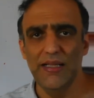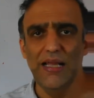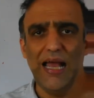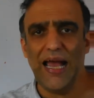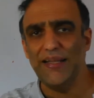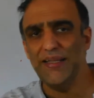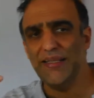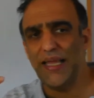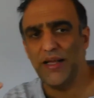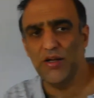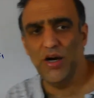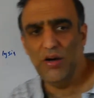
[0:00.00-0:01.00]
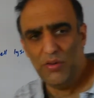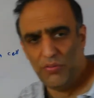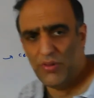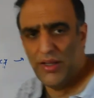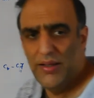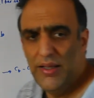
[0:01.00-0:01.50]
and it can cause
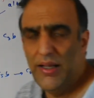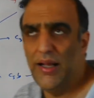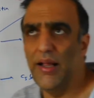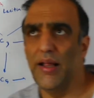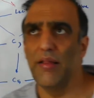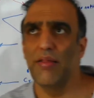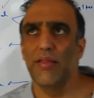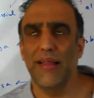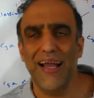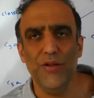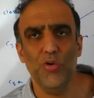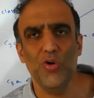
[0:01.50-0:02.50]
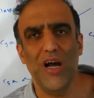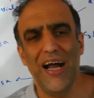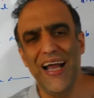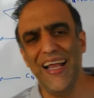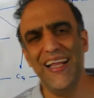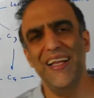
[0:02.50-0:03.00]

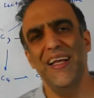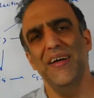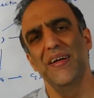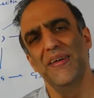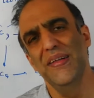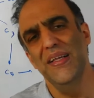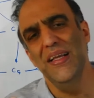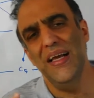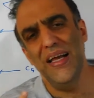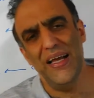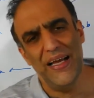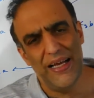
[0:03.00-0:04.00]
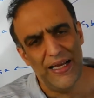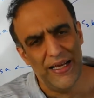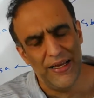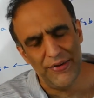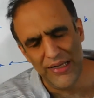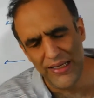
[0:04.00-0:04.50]
cytokine
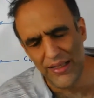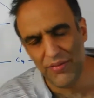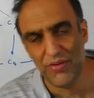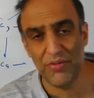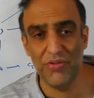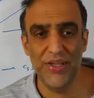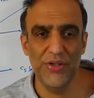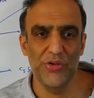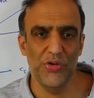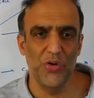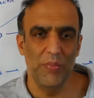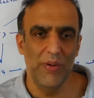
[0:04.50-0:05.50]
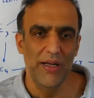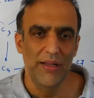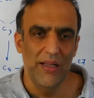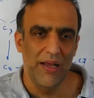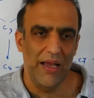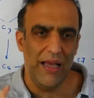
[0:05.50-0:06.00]
release syndrome
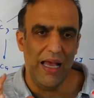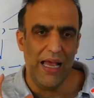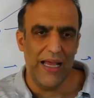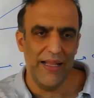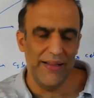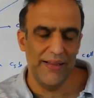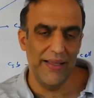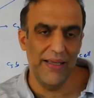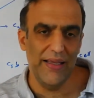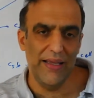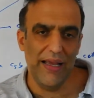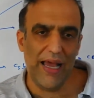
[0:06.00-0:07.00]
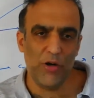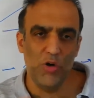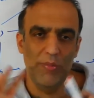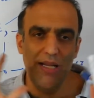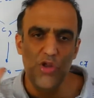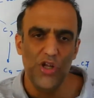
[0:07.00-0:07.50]
and
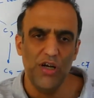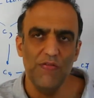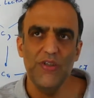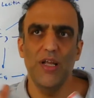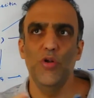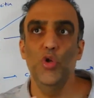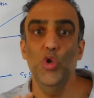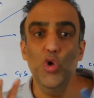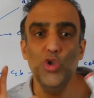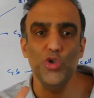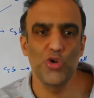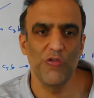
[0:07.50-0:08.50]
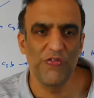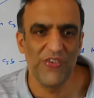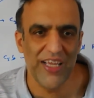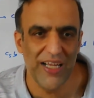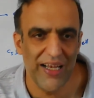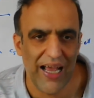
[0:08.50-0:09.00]
accumulation of the
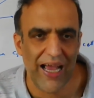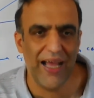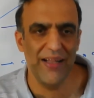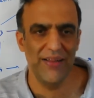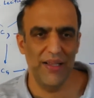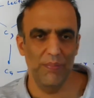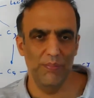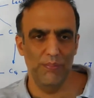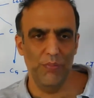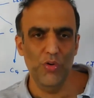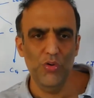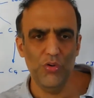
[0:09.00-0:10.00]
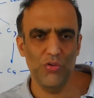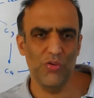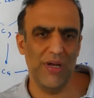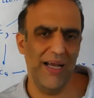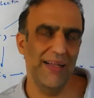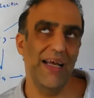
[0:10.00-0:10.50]
neutrophil and the
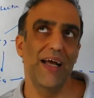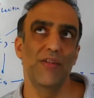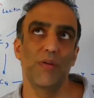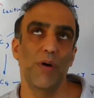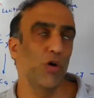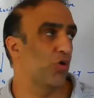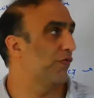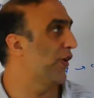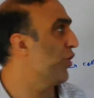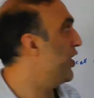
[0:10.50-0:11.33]
monocyte and the macrophage.